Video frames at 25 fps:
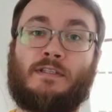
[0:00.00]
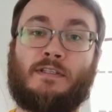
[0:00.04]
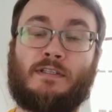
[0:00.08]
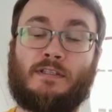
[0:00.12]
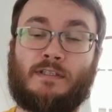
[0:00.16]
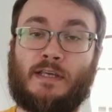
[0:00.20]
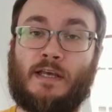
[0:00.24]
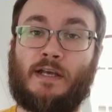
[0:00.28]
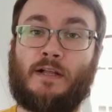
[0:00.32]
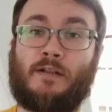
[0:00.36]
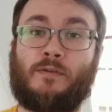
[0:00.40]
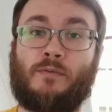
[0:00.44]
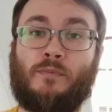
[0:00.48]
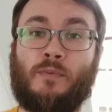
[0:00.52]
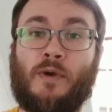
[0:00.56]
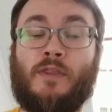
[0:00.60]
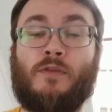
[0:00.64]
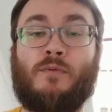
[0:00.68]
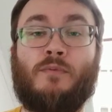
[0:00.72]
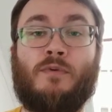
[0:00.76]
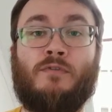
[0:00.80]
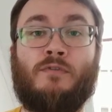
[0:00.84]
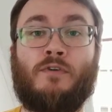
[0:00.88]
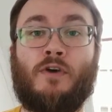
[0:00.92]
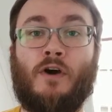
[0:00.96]
tell whether
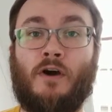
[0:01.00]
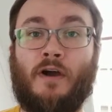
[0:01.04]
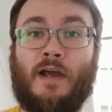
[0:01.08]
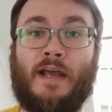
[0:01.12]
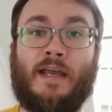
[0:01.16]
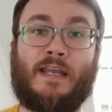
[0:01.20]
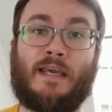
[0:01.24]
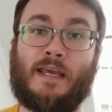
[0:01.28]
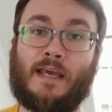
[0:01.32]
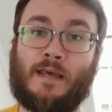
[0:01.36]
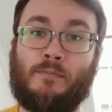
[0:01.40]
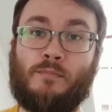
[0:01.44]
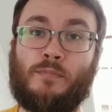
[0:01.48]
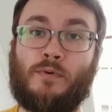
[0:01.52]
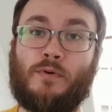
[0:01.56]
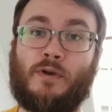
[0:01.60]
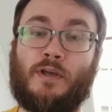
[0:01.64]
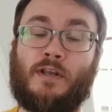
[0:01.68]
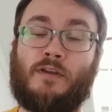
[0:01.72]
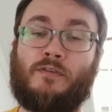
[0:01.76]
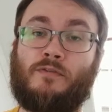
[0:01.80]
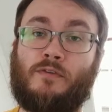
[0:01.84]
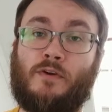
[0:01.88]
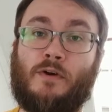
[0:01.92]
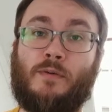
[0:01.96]
we've got any
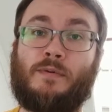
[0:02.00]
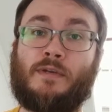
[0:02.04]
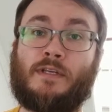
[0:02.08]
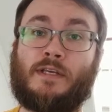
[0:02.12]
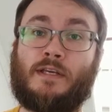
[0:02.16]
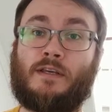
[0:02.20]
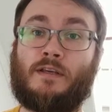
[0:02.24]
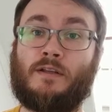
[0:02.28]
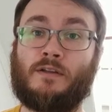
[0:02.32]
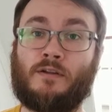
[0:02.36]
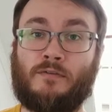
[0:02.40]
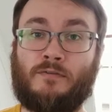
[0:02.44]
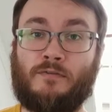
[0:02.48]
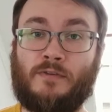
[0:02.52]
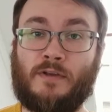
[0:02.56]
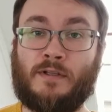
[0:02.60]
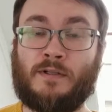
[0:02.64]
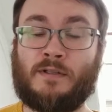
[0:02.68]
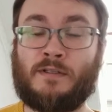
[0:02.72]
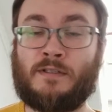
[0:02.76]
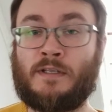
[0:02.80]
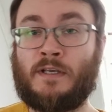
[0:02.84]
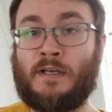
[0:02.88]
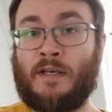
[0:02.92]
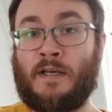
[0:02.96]
input for a particular
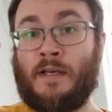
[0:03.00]
field.